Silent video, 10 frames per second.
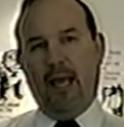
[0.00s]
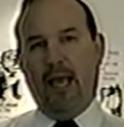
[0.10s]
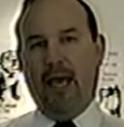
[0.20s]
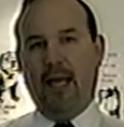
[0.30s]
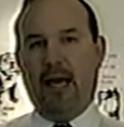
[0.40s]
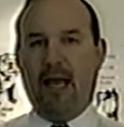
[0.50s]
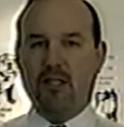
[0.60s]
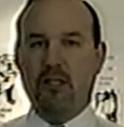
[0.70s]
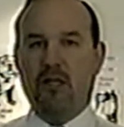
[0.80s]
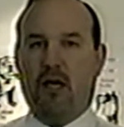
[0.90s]
And I
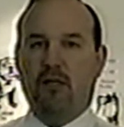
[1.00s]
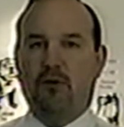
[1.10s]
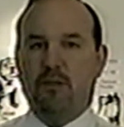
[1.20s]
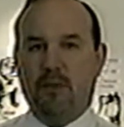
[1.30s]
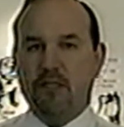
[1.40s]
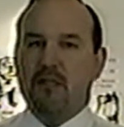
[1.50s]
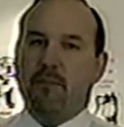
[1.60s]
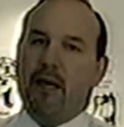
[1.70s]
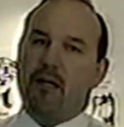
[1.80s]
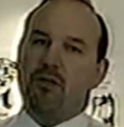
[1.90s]
actually talked to his business
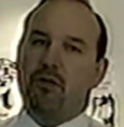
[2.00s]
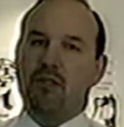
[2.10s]
manager,